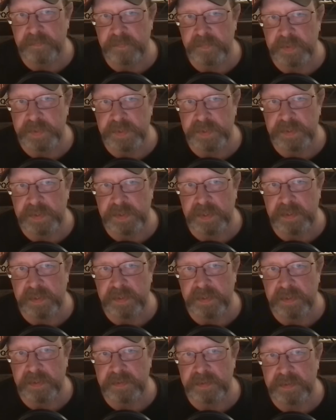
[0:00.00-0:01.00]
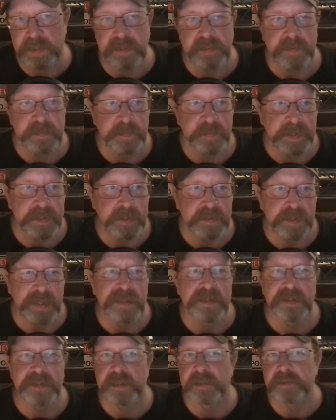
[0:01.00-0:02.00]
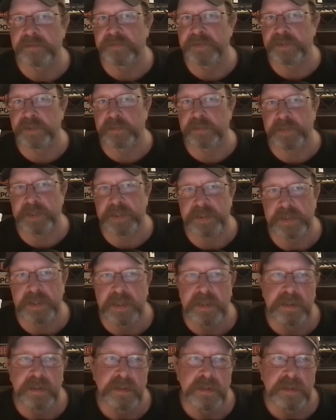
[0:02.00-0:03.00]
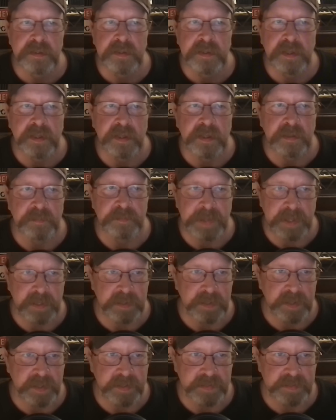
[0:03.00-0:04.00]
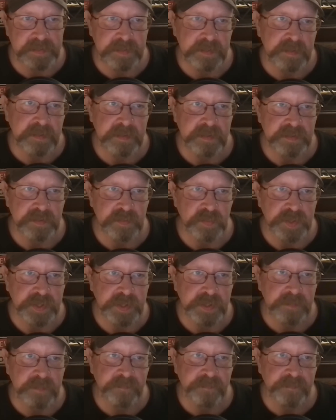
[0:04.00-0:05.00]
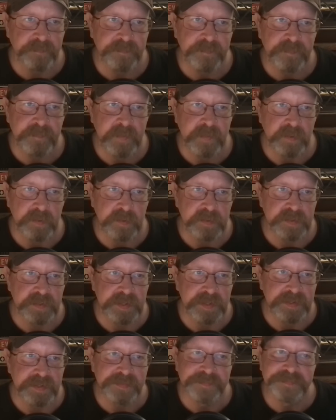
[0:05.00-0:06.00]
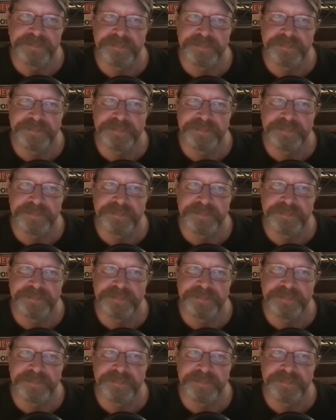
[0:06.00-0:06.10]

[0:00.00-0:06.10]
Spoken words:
which is a science-based and science fiction-based podcast each week on Thursdays,